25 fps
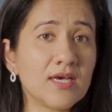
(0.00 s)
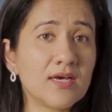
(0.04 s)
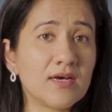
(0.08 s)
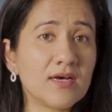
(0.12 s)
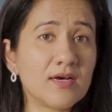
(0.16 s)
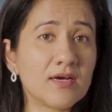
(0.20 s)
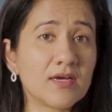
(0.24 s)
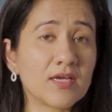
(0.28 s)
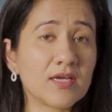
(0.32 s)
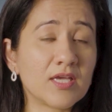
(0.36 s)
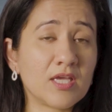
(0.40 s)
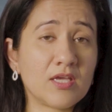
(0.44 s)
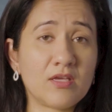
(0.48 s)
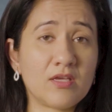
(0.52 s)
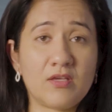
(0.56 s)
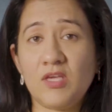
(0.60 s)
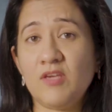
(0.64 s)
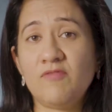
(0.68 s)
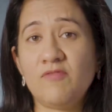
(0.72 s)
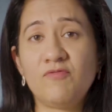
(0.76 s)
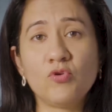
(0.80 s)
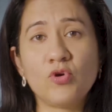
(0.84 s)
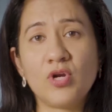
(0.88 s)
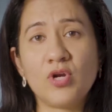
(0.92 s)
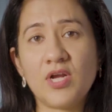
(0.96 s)
Uh,
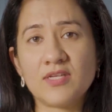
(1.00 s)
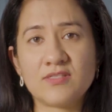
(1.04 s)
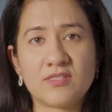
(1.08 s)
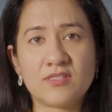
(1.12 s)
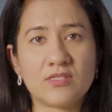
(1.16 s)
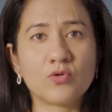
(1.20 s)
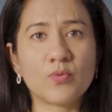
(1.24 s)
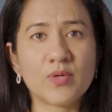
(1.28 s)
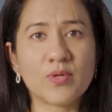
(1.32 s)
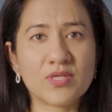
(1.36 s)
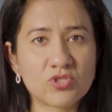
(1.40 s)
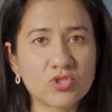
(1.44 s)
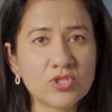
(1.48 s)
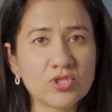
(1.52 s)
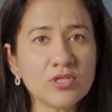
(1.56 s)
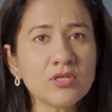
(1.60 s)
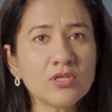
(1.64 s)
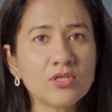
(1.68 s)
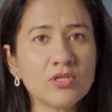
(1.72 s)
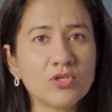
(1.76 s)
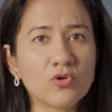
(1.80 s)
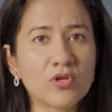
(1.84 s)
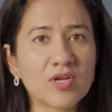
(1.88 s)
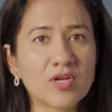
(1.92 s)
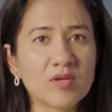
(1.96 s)
if you are asked a question,
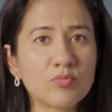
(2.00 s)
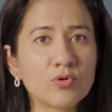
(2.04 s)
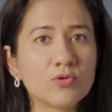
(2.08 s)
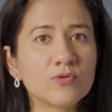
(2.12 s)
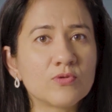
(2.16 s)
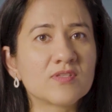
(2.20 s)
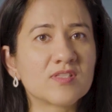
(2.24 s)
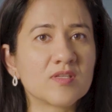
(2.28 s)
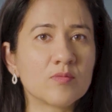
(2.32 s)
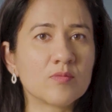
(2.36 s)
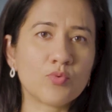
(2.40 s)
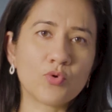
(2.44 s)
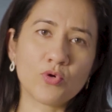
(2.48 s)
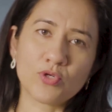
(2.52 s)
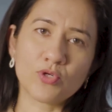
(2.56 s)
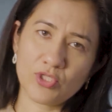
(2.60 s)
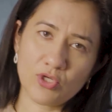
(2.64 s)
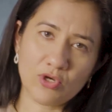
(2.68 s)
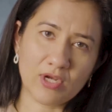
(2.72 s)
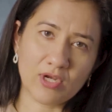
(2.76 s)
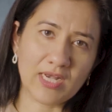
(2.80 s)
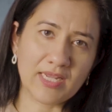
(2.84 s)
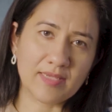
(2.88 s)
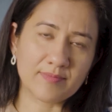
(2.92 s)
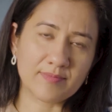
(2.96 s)
you are able to support
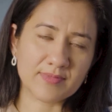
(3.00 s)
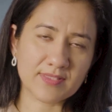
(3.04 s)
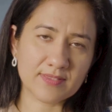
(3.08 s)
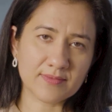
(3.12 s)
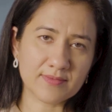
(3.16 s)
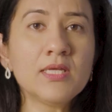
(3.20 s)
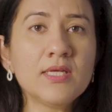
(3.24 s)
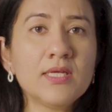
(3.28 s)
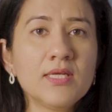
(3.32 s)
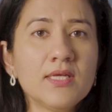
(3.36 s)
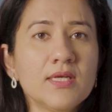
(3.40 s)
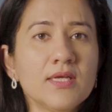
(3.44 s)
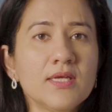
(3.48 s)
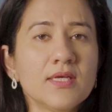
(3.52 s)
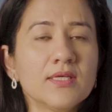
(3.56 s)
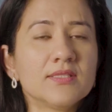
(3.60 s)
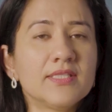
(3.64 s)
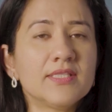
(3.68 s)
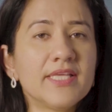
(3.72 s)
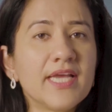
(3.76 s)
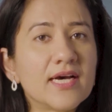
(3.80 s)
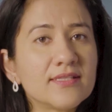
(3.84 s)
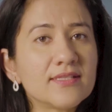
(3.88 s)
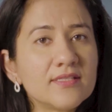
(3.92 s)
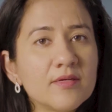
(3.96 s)
your claims.
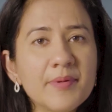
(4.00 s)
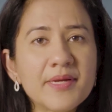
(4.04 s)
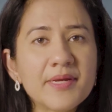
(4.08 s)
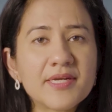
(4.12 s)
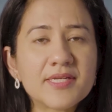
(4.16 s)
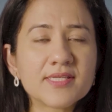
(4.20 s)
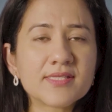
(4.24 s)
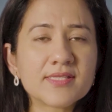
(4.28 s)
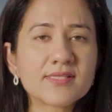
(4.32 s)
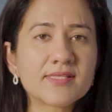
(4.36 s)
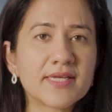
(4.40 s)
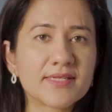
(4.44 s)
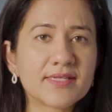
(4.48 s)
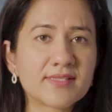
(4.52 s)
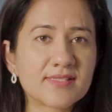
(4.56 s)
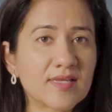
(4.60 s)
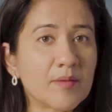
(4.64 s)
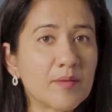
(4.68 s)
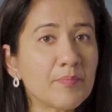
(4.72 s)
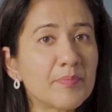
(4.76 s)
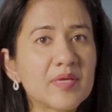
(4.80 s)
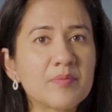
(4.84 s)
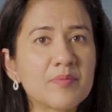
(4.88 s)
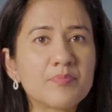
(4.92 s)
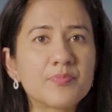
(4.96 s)
The other bit is that
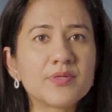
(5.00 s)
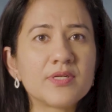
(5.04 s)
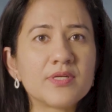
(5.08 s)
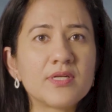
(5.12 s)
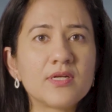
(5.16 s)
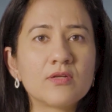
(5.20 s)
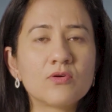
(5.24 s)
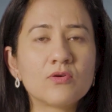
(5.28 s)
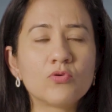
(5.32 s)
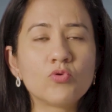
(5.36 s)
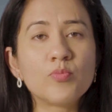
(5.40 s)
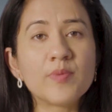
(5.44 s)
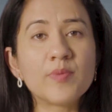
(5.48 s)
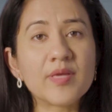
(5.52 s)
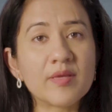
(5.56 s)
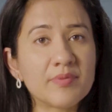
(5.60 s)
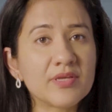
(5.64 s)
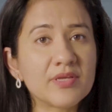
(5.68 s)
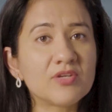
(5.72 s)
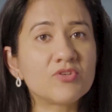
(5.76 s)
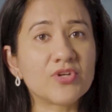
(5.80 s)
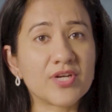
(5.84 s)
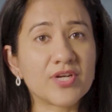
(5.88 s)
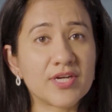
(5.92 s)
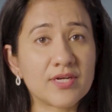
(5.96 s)
some people who may
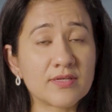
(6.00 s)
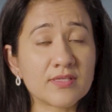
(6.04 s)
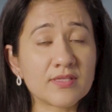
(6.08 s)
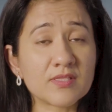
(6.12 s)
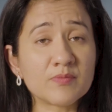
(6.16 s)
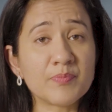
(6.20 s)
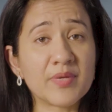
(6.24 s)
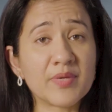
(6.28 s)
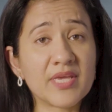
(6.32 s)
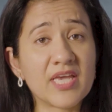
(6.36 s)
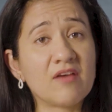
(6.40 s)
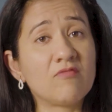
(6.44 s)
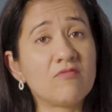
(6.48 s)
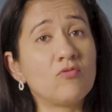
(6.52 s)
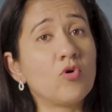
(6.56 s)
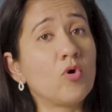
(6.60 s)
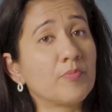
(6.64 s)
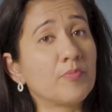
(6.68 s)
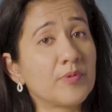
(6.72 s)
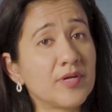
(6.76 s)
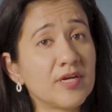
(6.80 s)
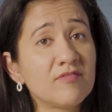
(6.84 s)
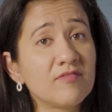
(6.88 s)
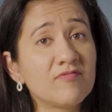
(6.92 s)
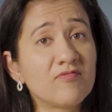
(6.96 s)
be traders may have
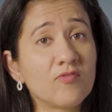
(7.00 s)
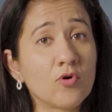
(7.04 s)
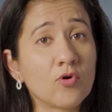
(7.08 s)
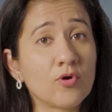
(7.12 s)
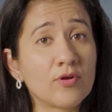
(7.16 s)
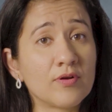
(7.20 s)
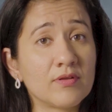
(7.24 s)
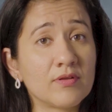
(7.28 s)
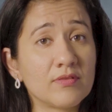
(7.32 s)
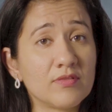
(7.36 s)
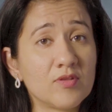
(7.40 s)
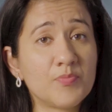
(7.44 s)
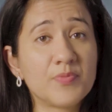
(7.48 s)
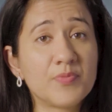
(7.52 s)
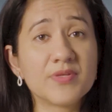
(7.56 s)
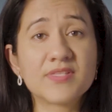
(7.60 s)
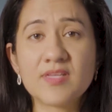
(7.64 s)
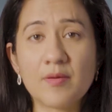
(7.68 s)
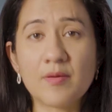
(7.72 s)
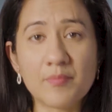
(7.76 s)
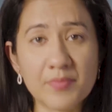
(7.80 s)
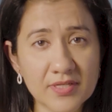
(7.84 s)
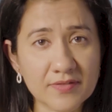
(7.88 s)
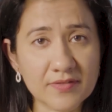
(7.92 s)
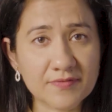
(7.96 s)
opted for the
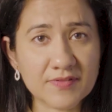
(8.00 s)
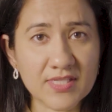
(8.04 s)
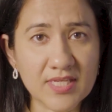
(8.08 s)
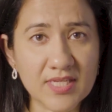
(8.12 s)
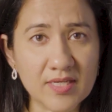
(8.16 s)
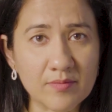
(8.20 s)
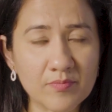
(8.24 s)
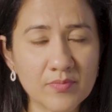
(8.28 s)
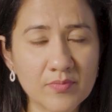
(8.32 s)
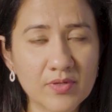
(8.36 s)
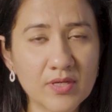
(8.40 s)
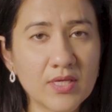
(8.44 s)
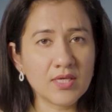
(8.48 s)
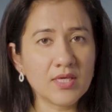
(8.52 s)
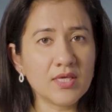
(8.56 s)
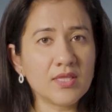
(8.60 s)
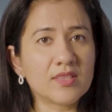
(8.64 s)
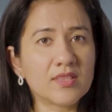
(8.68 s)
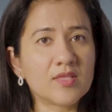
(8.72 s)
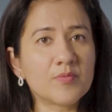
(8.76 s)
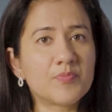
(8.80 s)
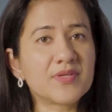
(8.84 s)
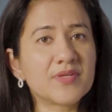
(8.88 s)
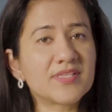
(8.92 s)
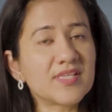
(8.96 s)
presumptive scheme.
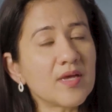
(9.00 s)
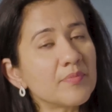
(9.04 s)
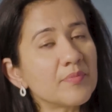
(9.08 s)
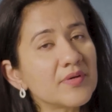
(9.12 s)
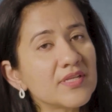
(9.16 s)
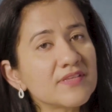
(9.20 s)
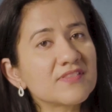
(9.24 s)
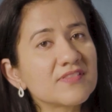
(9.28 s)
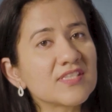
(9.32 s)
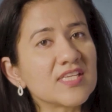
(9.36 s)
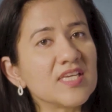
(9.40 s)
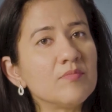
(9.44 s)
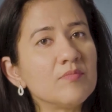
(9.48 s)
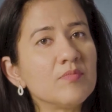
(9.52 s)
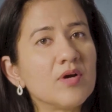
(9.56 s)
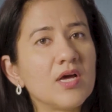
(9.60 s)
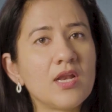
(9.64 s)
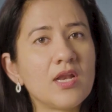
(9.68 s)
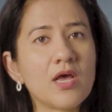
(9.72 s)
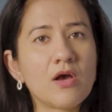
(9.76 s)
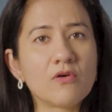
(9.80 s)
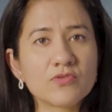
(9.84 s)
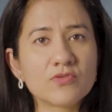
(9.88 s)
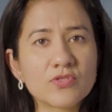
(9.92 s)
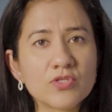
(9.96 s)
The presumptive scheme
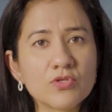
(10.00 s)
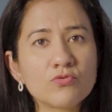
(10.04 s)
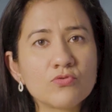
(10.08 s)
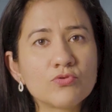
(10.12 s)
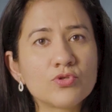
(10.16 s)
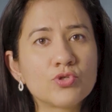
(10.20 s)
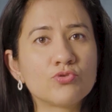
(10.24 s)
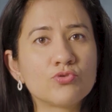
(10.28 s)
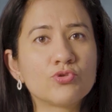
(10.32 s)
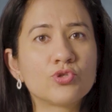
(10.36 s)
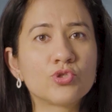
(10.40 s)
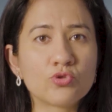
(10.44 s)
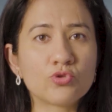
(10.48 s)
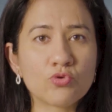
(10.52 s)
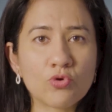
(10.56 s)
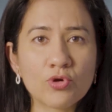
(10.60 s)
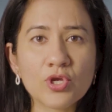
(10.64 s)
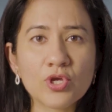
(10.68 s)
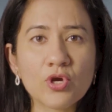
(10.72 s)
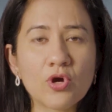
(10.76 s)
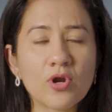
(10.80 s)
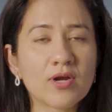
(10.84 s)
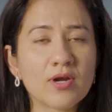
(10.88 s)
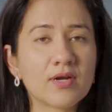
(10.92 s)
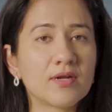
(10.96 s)
allows you to show
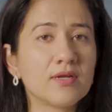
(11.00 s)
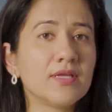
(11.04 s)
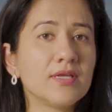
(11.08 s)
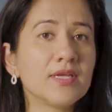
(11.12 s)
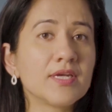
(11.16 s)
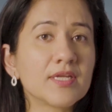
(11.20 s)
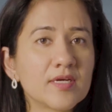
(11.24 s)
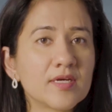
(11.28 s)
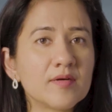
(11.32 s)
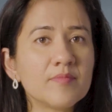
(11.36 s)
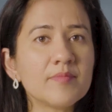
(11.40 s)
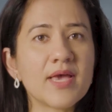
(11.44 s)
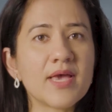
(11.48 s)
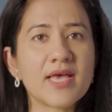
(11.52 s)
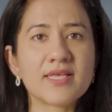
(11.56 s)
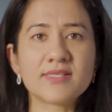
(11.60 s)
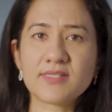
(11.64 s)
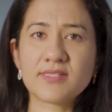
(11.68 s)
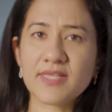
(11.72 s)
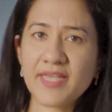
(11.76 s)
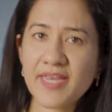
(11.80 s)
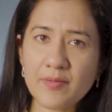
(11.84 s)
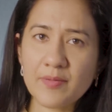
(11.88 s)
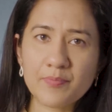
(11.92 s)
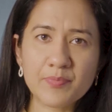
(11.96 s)
your income
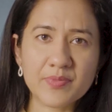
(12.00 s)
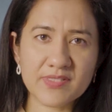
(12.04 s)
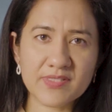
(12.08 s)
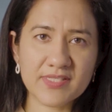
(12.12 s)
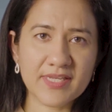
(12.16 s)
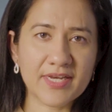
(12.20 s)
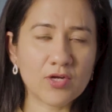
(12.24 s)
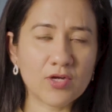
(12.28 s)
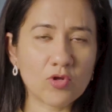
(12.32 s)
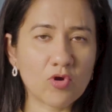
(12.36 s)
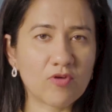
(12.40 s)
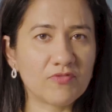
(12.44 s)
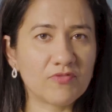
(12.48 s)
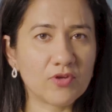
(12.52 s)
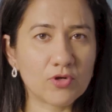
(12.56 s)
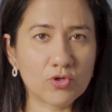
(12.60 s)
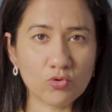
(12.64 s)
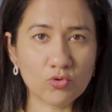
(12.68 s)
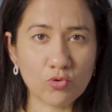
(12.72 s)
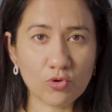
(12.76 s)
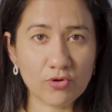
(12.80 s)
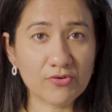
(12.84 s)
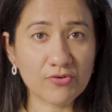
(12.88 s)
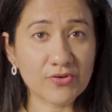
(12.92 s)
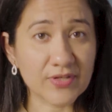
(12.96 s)
as 8% of your
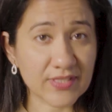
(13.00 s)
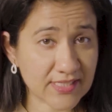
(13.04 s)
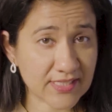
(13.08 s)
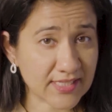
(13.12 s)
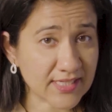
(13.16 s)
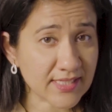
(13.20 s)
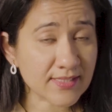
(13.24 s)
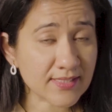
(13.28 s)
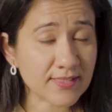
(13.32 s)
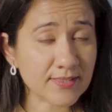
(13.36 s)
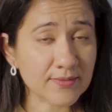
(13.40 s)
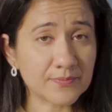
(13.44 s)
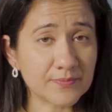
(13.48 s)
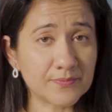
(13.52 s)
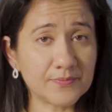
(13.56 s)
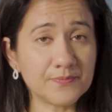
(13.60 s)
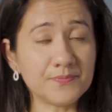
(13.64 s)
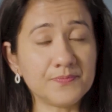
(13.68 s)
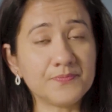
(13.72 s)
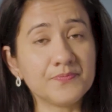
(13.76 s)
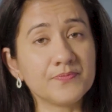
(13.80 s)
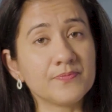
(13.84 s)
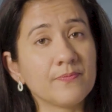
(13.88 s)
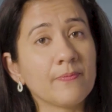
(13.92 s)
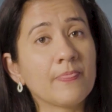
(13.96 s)
total receipts
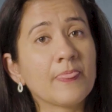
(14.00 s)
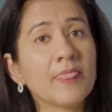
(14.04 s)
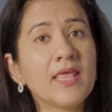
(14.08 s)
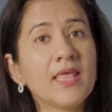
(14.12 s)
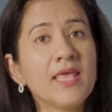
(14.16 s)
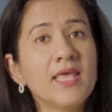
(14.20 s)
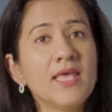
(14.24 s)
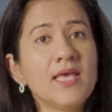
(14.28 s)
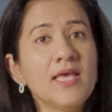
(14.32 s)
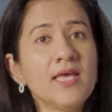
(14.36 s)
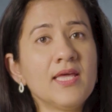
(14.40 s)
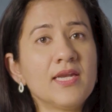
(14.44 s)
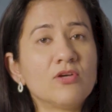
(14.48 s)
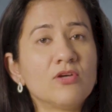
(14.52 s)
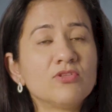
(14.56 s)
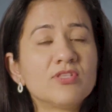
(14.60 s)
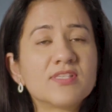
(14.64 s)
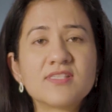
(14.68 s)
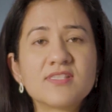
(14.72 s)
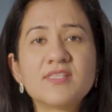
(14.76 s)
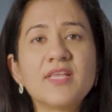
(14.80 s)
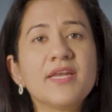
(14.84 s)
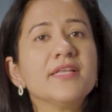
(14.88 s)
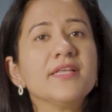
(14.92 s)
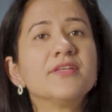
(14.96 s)
now
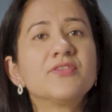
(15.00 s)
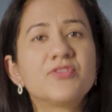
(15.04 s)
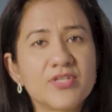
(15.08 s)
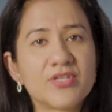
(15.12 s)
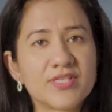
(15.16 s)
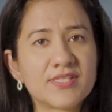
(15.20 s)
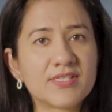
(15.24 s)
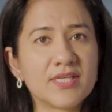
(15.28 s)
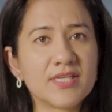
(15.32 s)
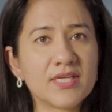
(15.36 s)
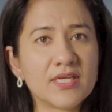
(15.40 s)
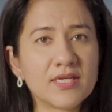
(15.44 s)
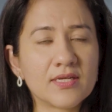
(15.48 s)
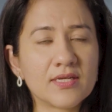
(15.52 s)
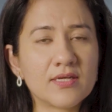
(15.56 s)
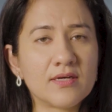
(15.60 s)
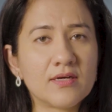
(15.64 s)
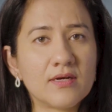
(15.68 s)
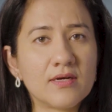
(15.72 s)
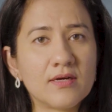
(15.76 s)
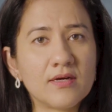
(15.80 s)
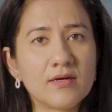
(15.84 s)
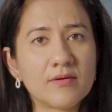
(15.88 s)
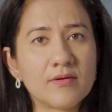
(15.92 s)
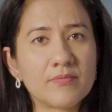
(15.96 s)
this is an interesting
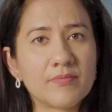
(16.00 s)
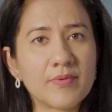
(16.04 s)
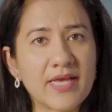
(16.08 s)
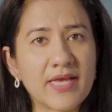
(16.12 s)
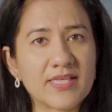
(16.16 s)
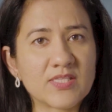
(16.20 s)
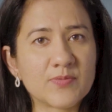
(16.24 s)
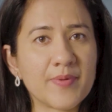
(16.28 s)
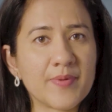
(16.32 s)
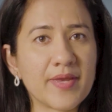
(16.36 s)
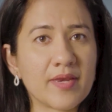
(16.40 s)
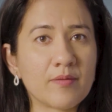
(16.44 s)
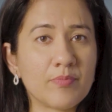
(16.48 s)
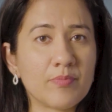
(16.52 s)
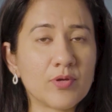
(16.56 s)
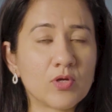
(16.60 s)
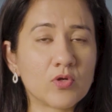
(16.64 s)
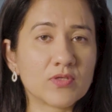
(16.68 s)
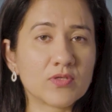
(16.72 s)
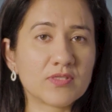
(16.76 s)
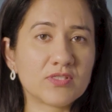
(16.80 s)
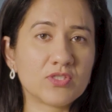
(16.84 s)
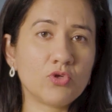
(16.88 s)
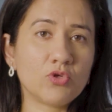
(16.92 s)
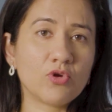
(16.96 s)
uh, aspect
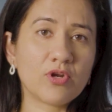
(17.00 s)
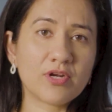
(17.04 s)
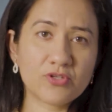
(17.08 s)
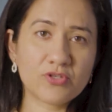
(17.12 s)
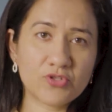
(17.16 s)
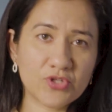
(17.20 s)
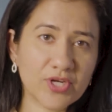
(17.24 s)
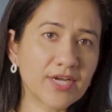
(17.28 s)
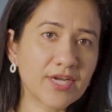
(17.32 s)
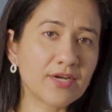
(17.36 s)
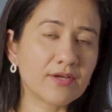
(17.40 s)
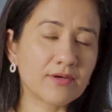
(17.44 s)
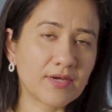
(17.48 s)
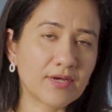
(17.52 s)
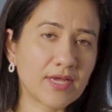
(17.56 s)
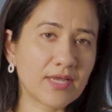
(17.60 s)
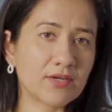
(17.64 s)
because you are a trader